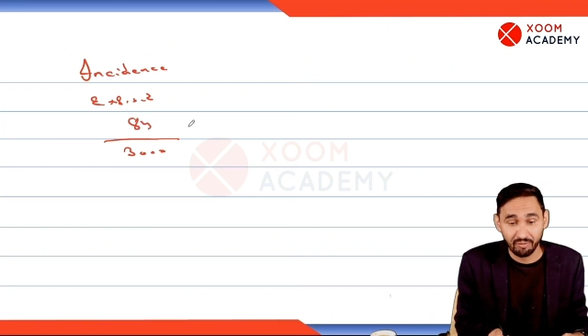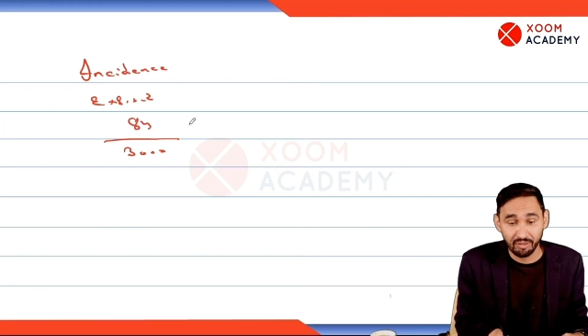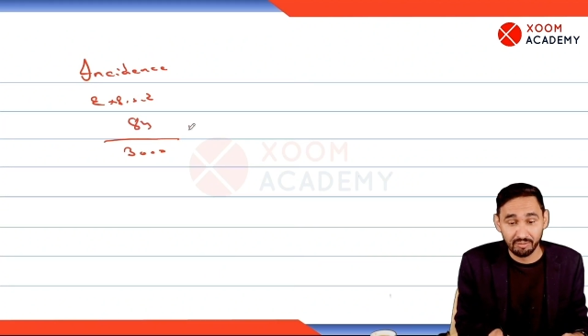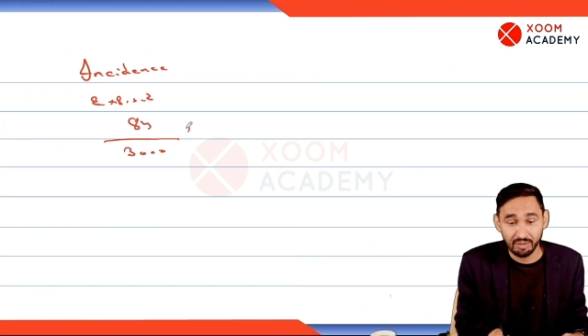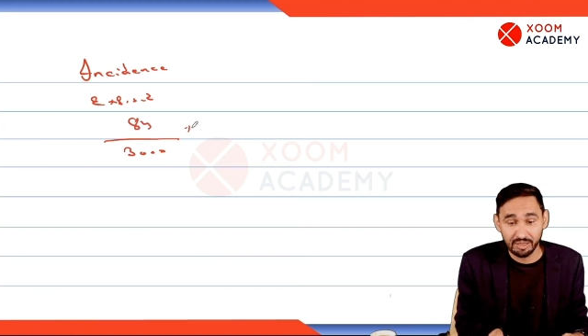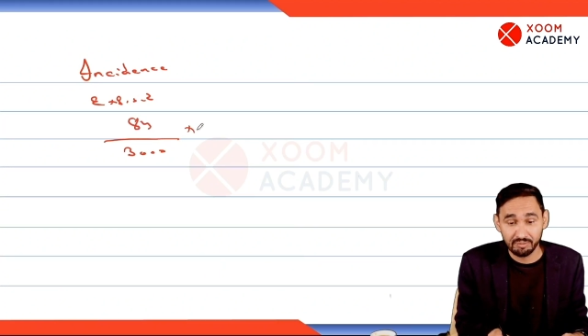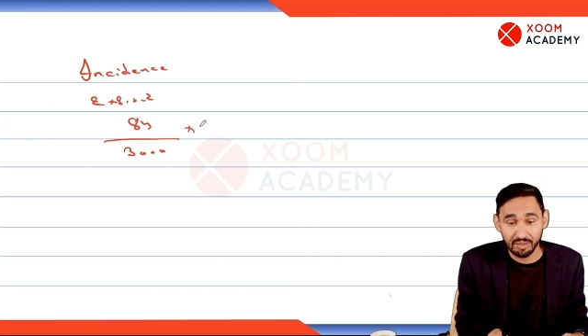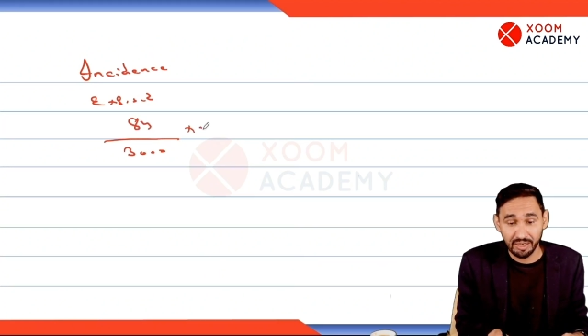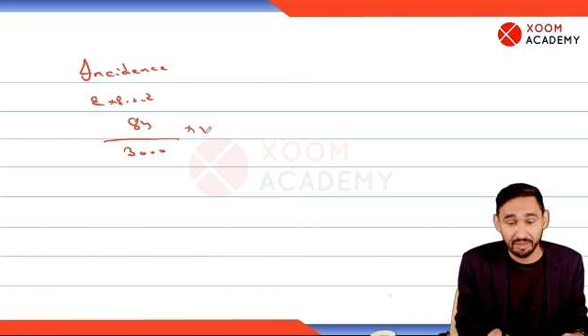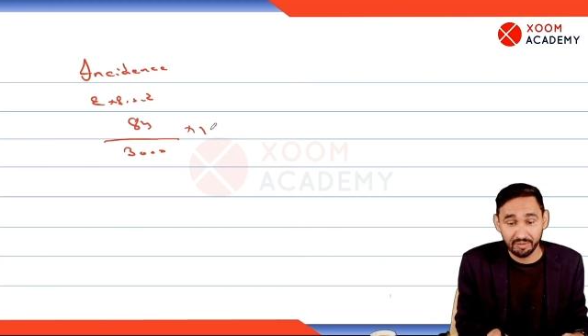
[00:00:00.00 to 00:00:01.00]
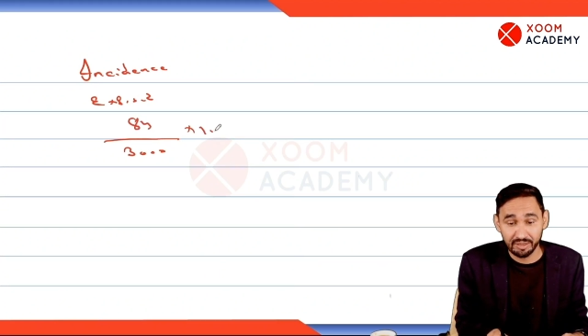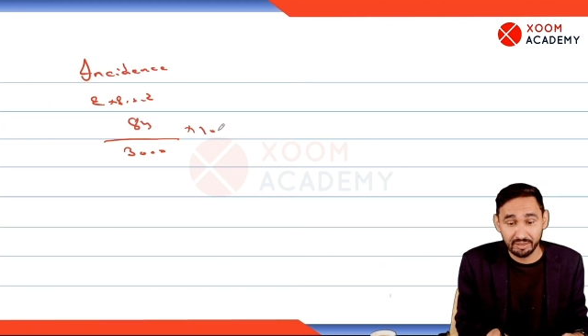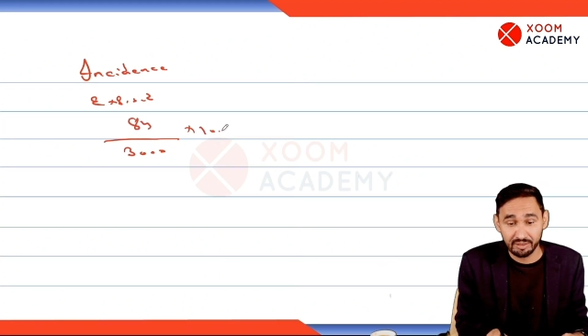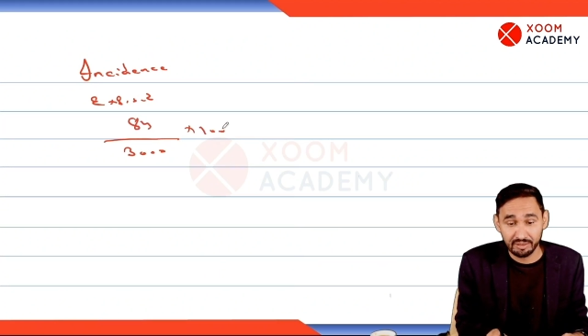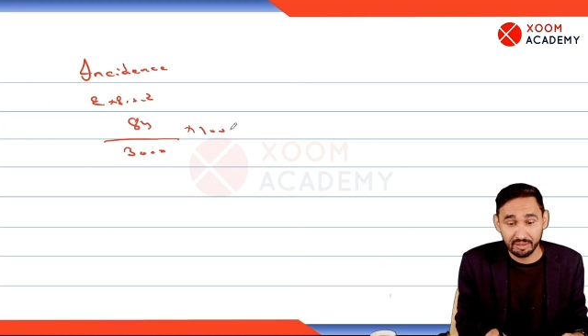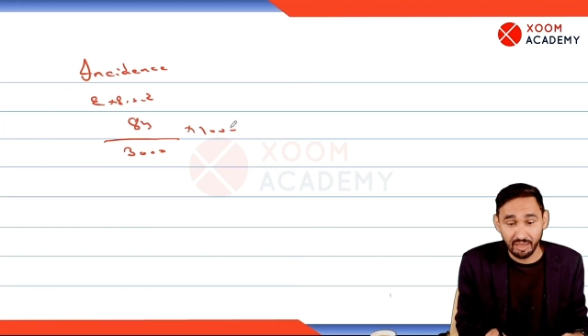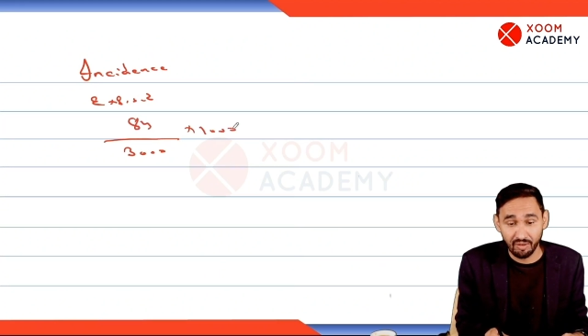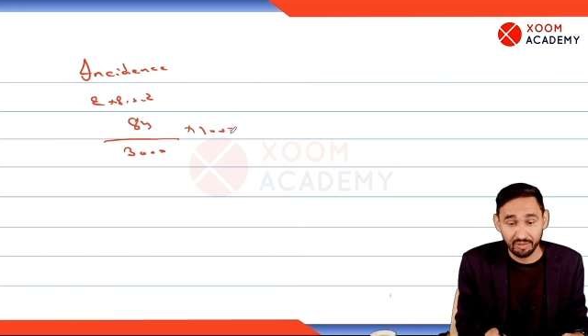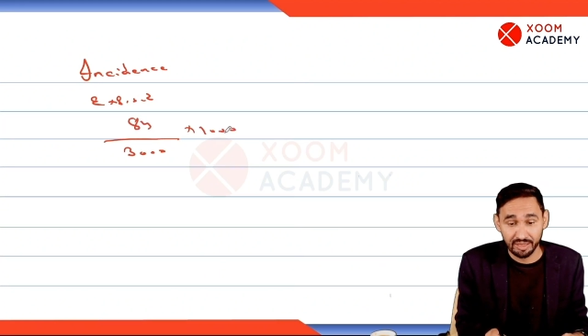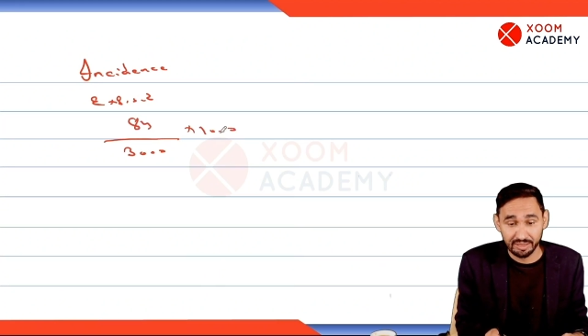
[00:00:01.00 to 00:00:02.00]
We'll multiply it with
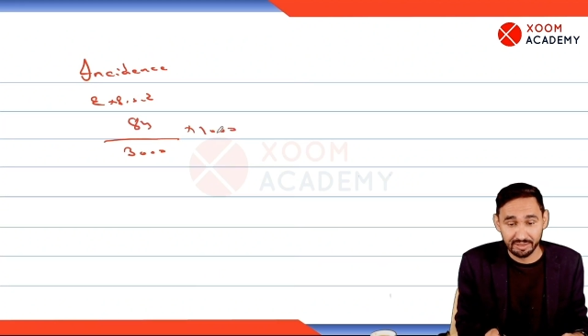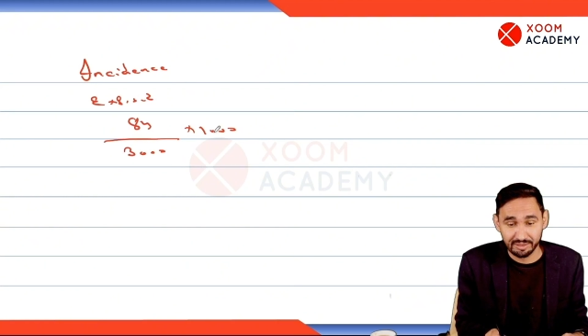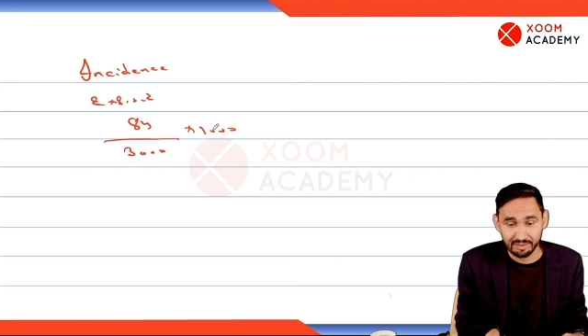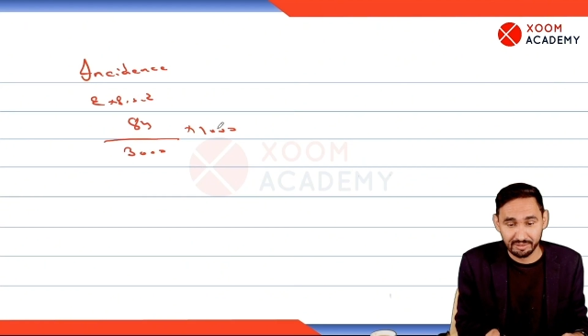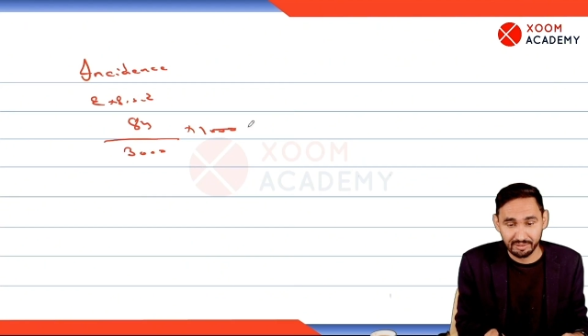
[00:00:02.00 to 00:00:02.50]
1,000.